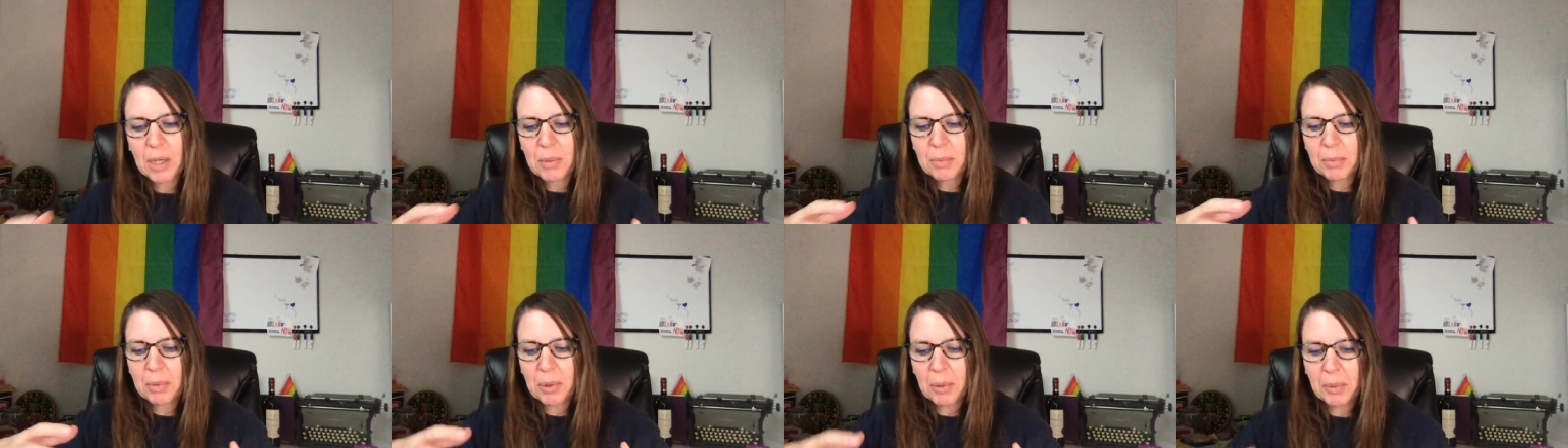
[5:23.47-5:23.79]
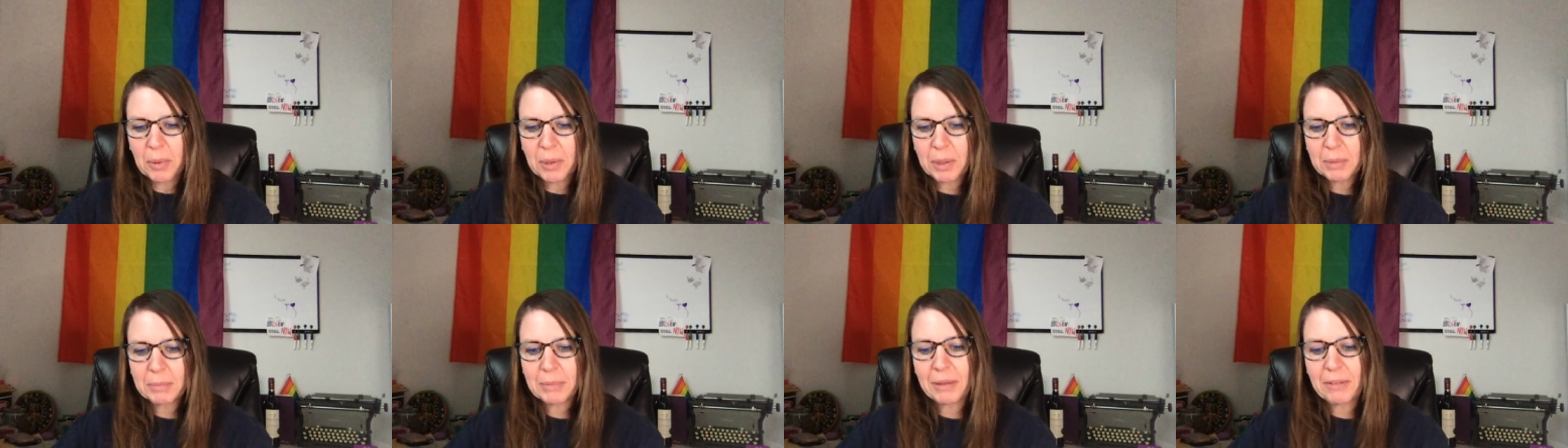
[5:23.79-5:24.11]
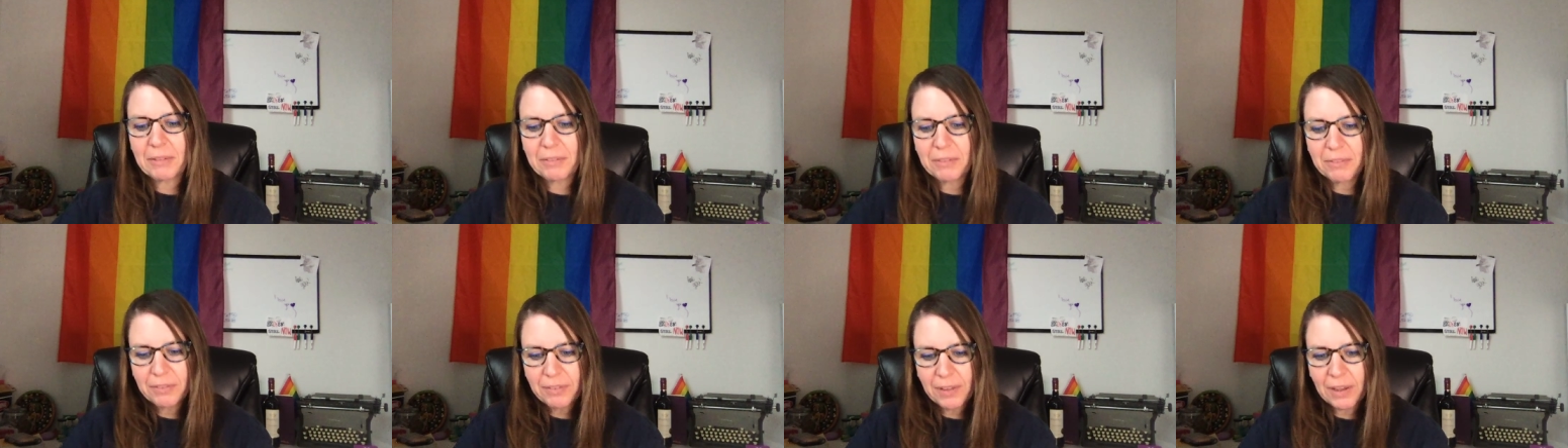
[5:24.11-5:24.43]
But one of my
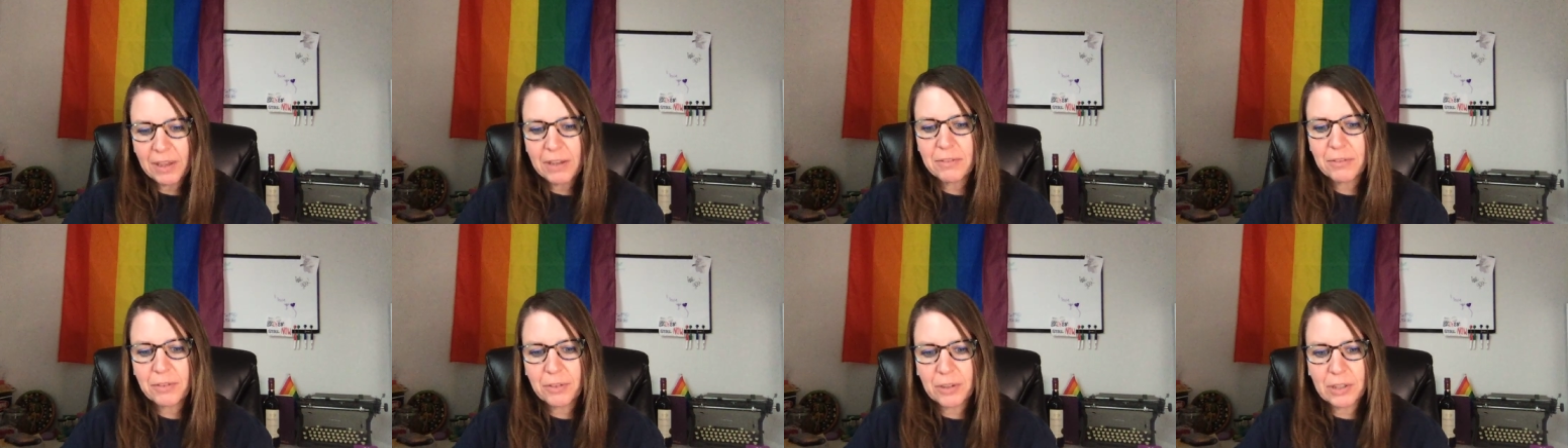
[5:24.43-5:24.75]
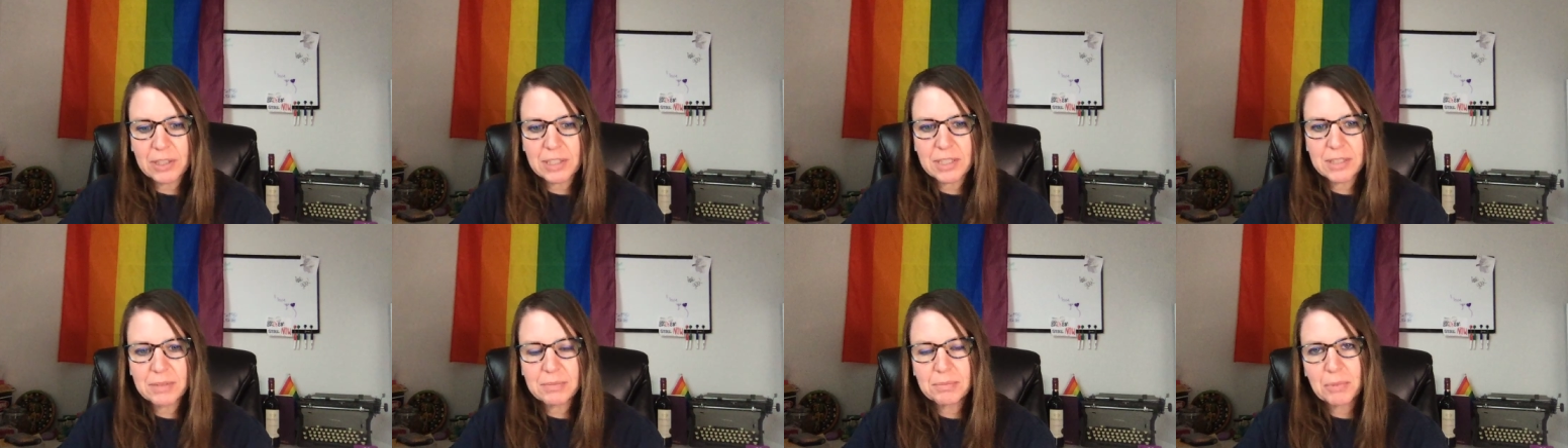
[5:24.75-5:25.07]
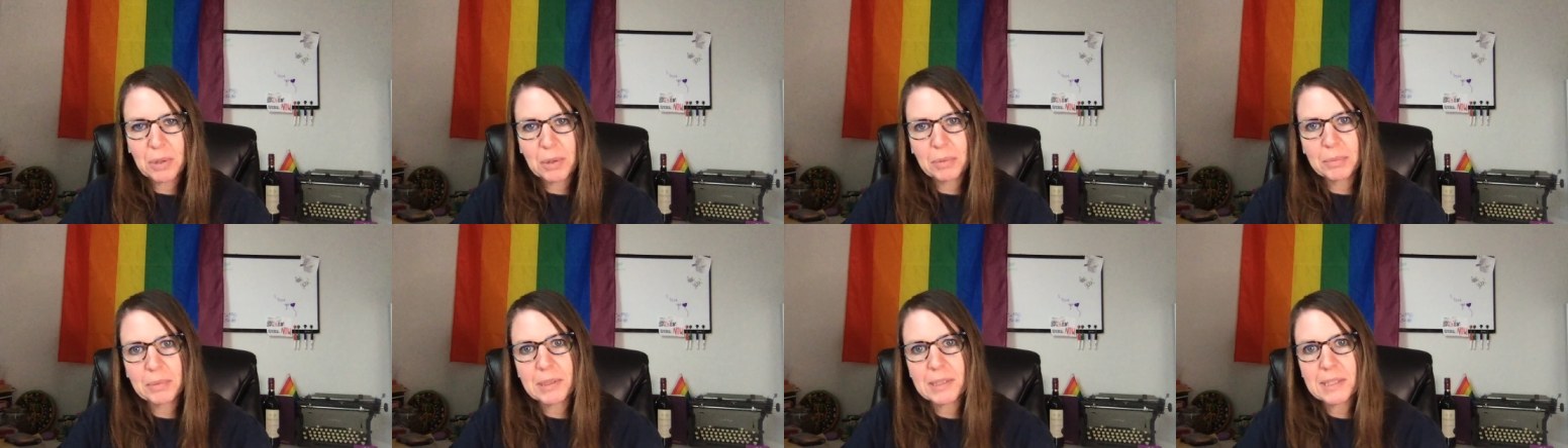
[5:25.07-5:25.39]
favorite
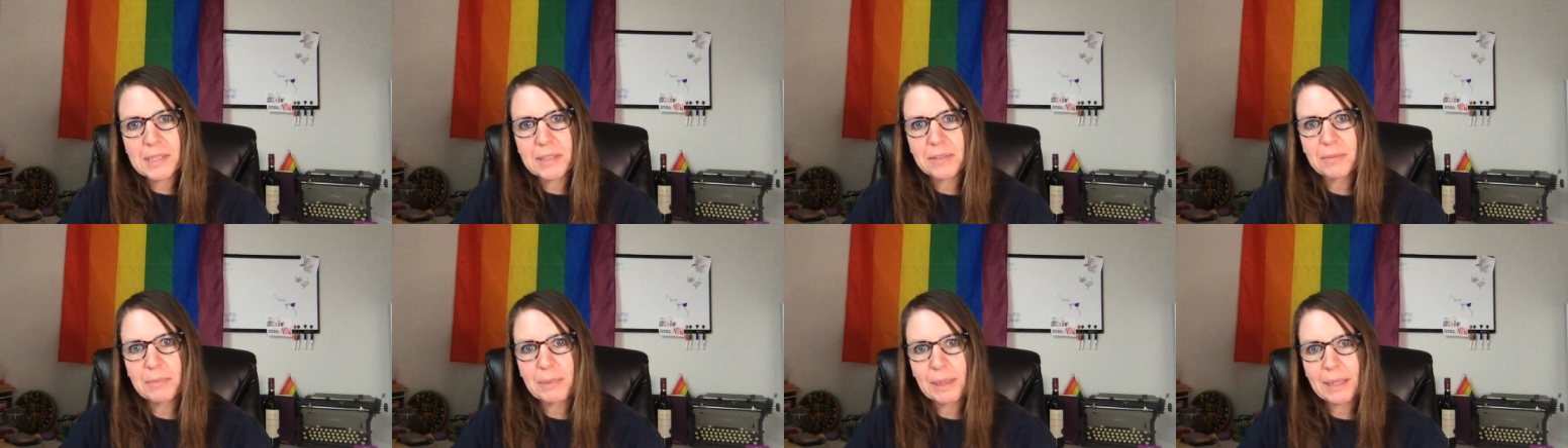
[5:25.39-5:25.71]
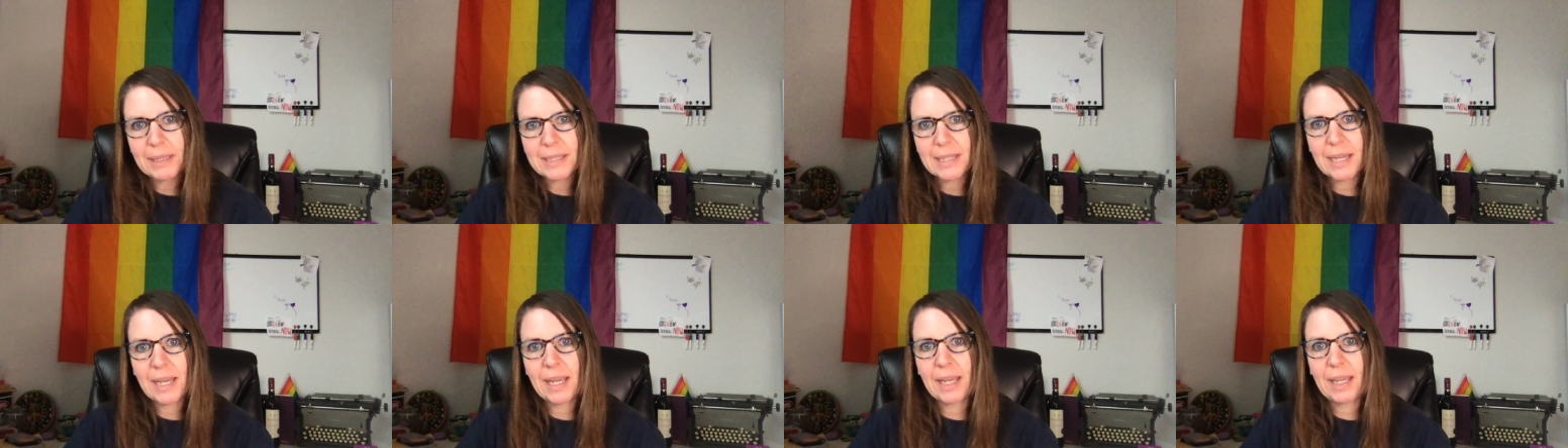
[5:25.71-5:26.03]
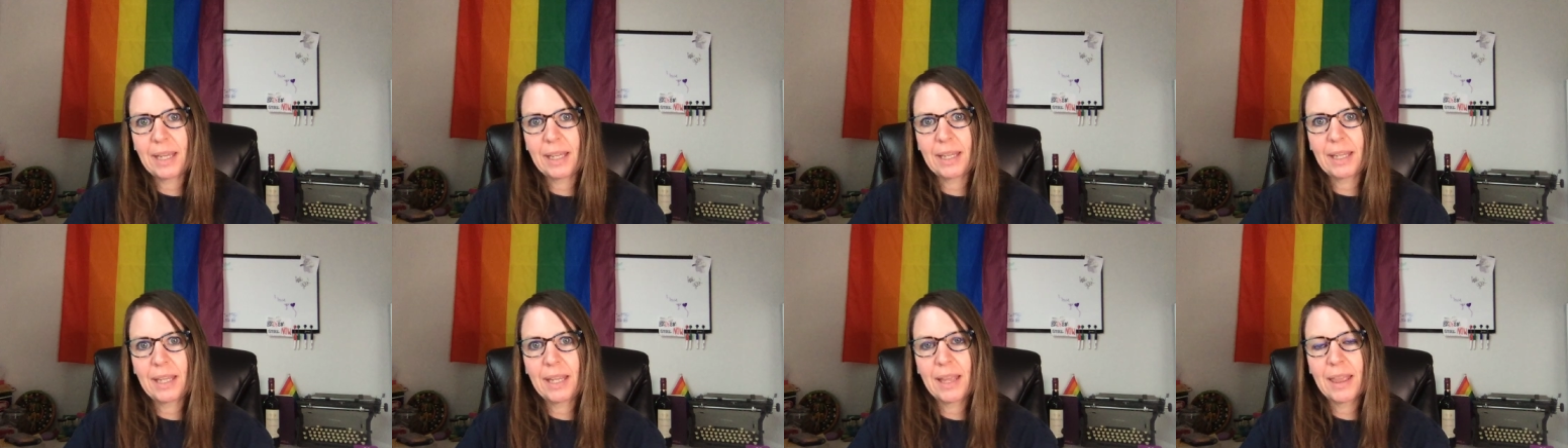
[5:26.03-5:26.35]
moments of my
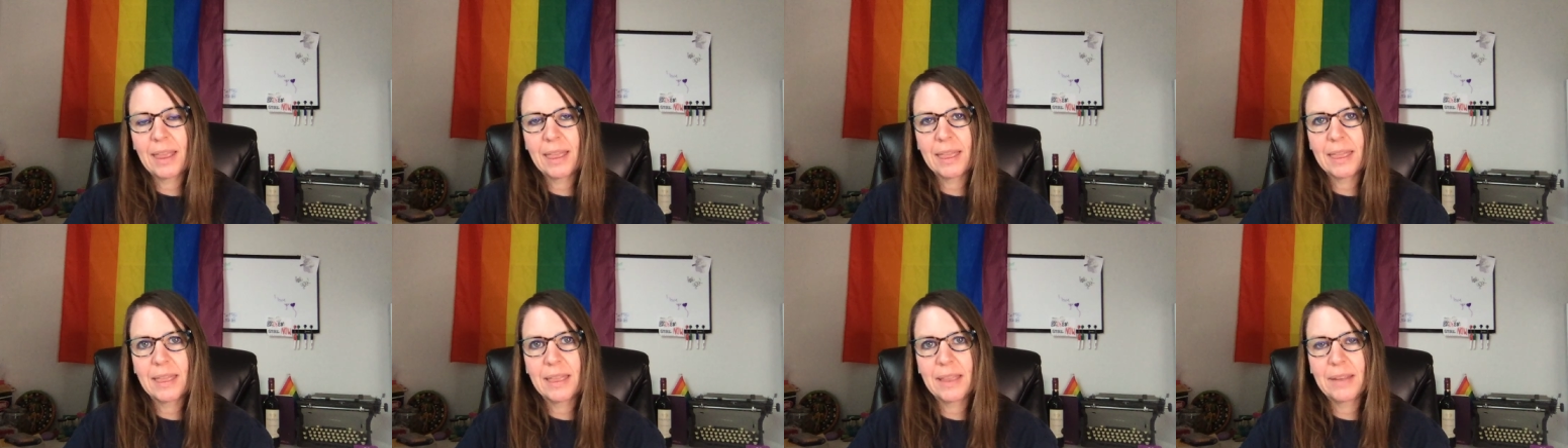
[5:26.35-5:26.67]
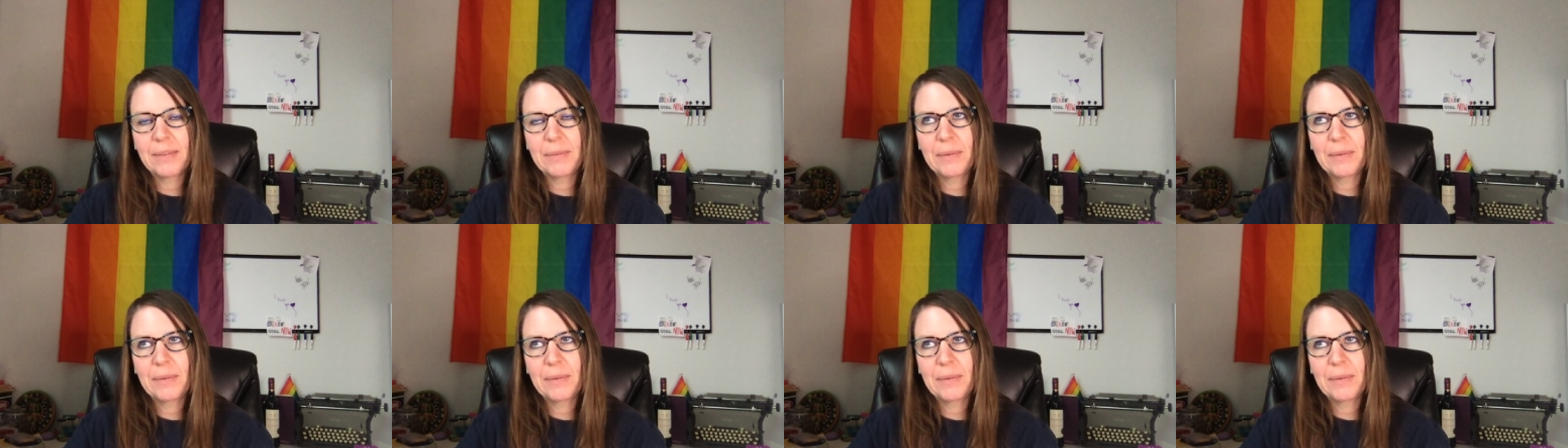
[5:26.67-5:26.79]
day in